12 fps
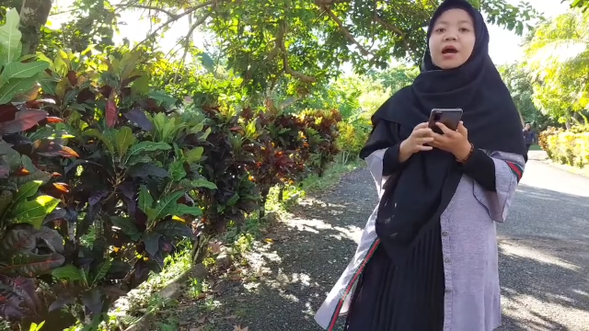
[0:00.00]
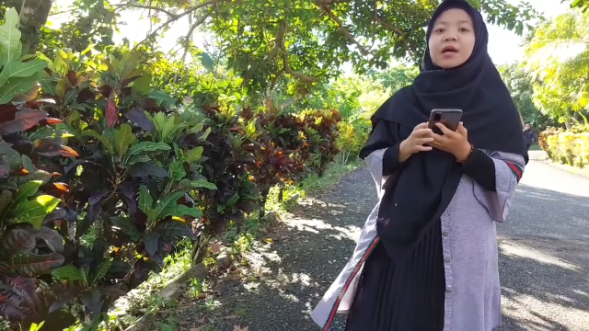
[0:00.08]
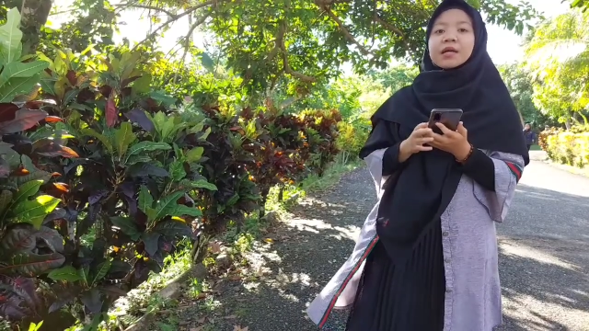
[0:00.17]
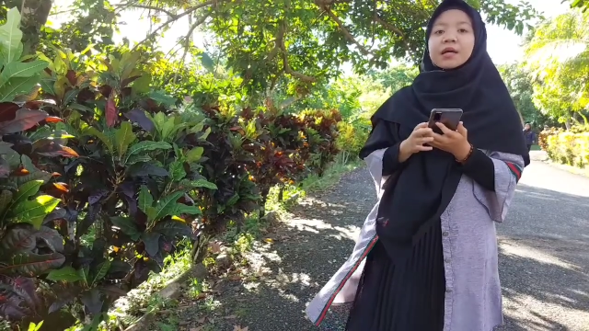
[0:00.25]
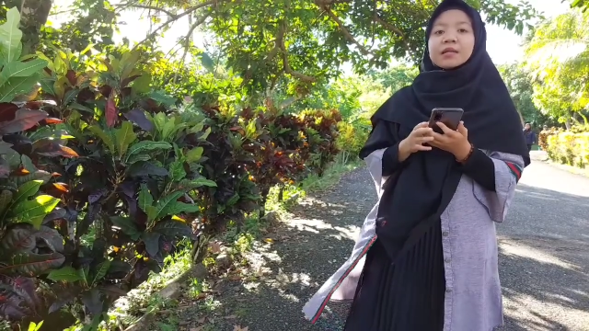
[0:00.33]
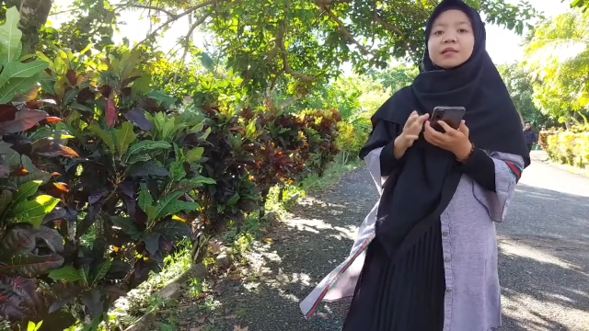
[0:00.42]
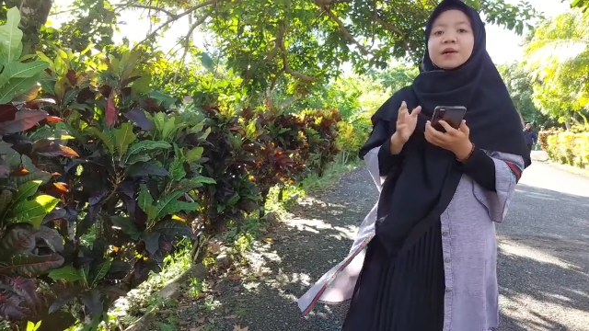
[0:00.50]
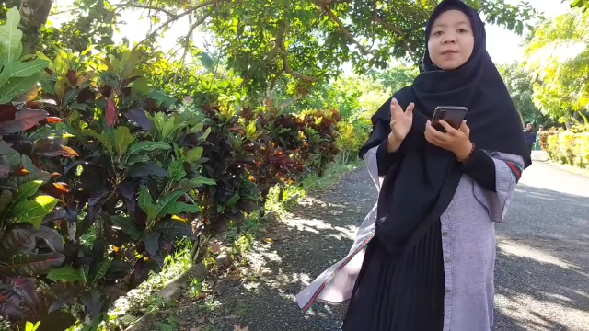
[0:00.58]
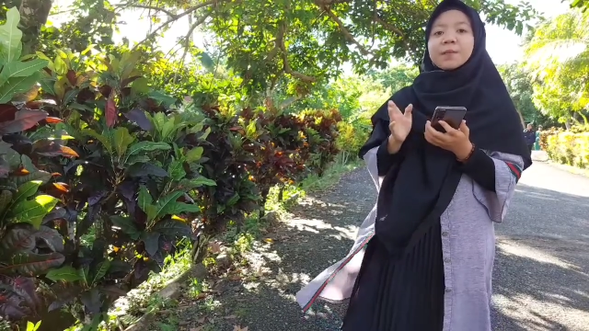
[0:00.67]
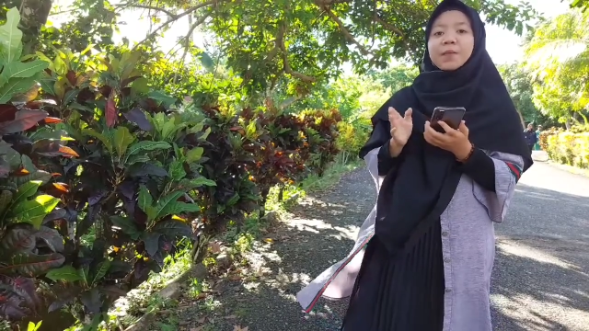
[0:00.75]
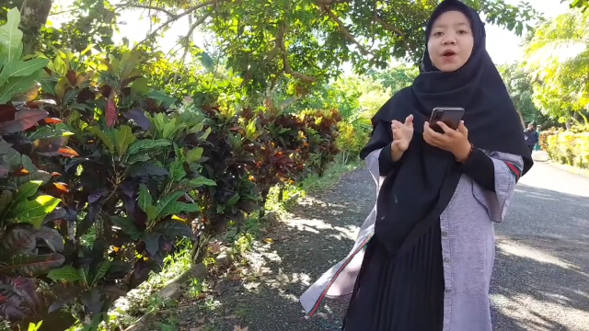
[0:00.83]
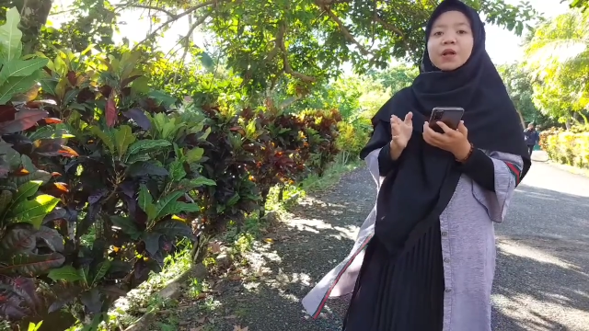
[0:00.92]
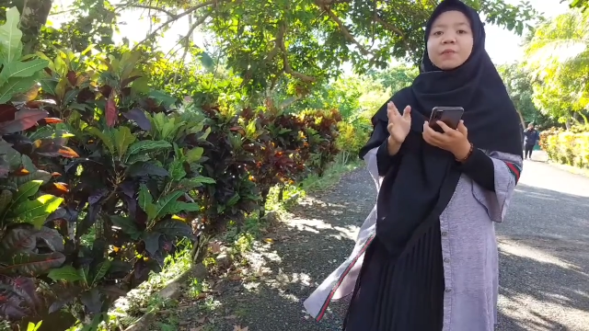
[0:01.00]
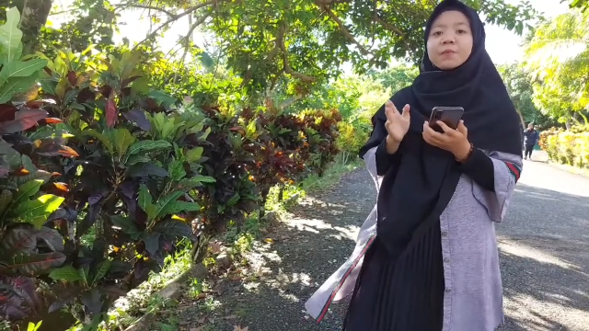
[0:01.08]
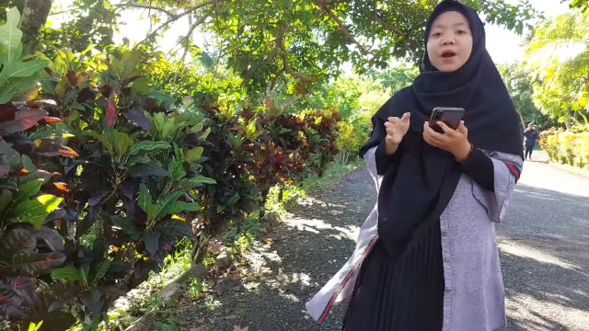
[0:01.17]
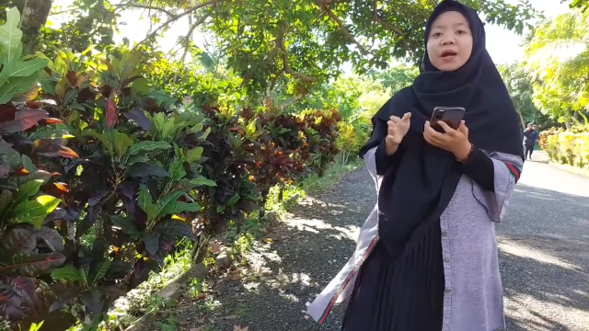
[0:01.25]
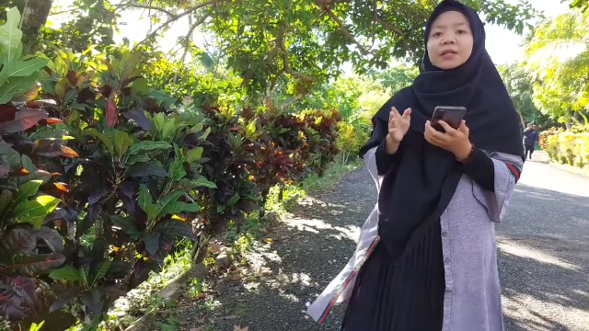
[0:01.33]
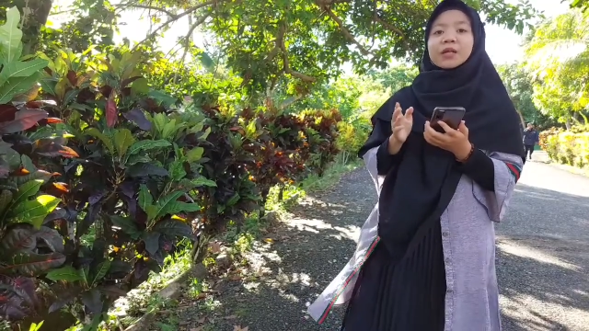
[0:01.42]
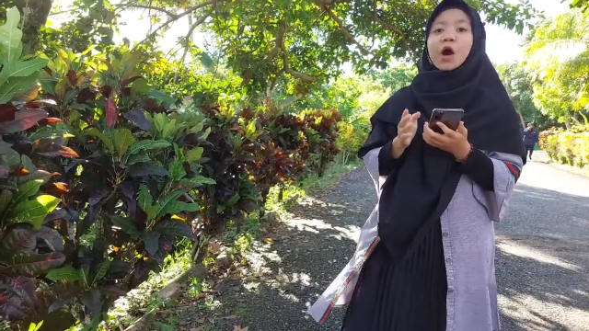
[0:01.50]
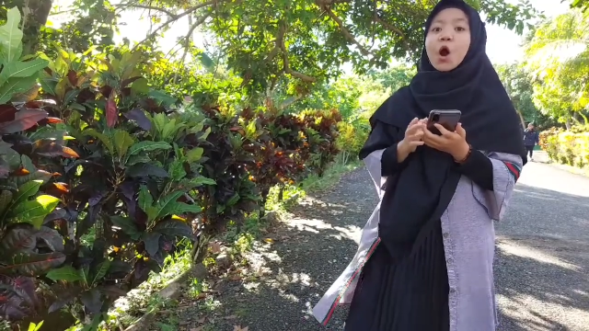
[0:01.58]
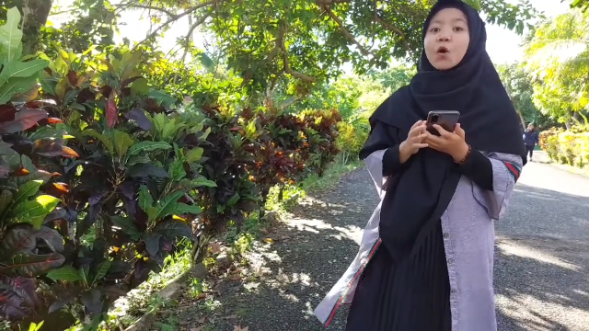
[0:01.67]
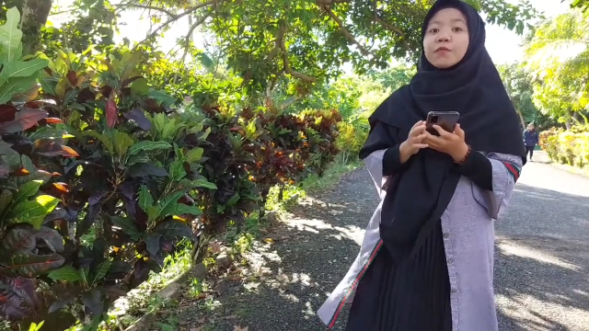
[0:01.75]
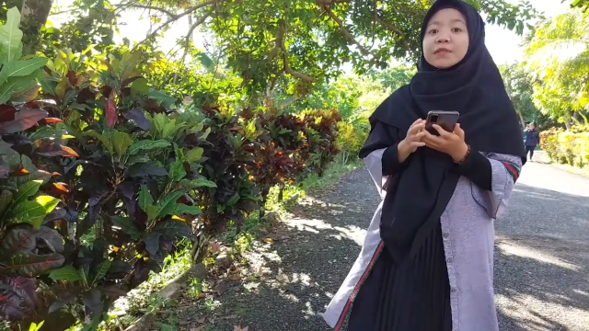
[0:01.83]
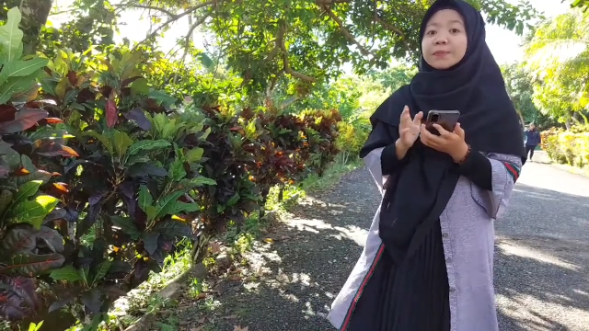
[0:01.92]
in the front part
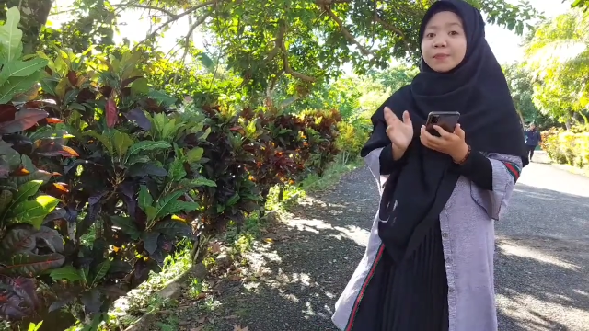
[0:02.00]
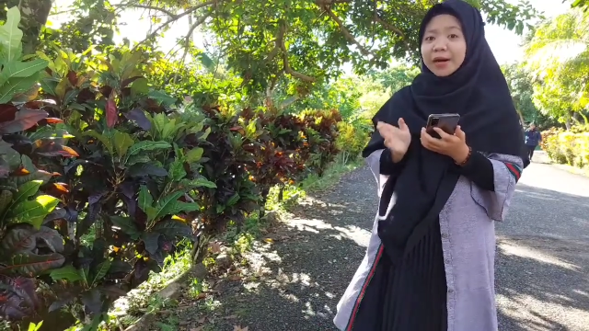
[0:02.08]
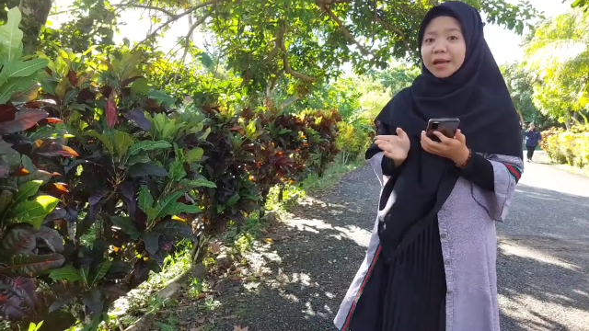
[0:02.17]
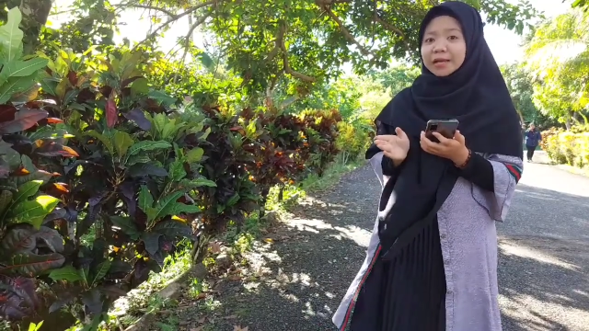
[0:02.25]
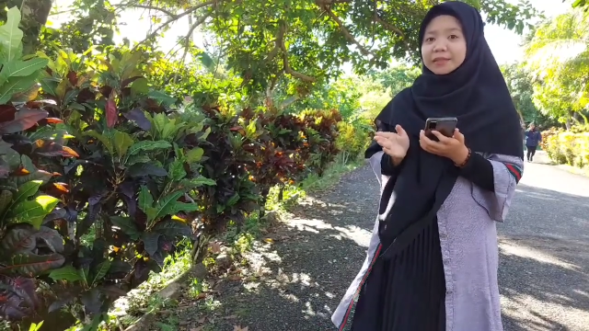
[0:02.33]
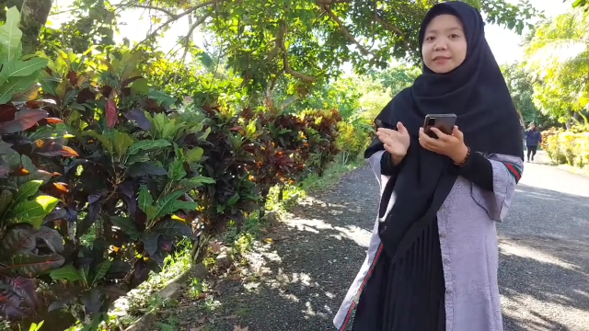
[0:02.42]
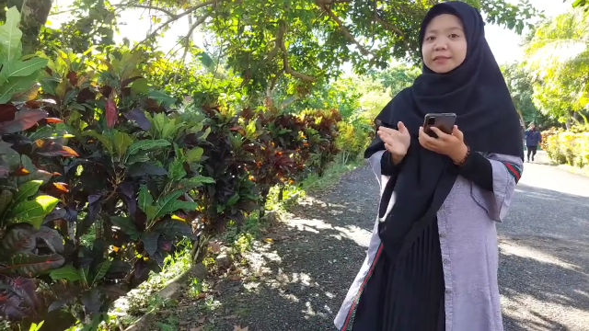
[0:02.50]
of the brain,